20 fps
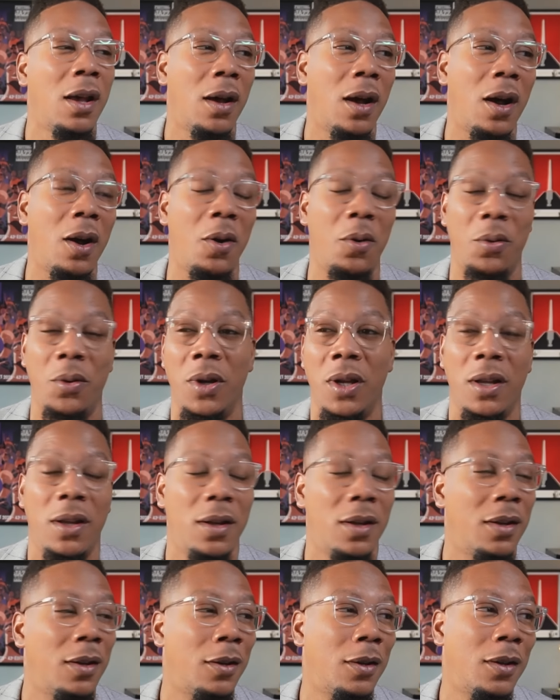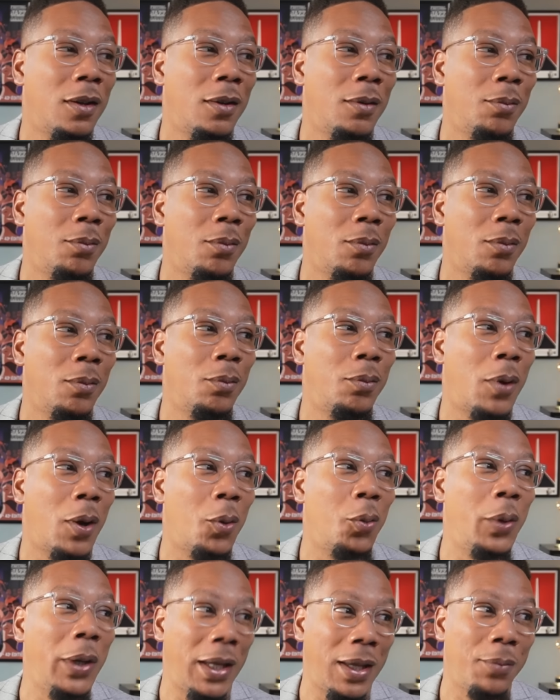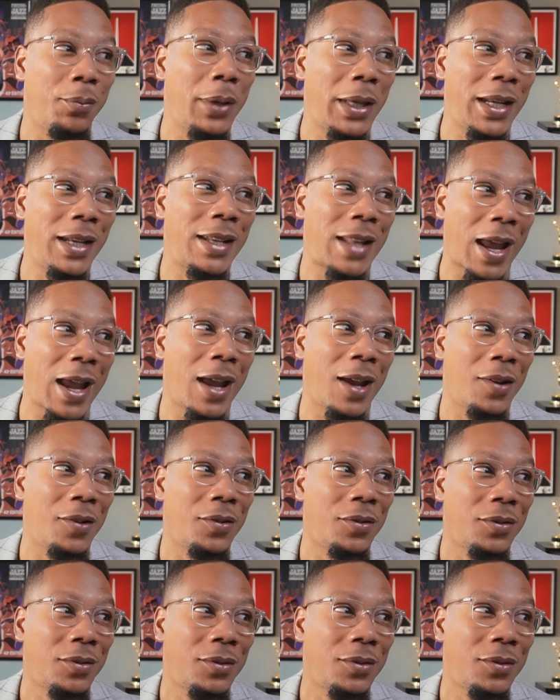Oh, but we can beat it down.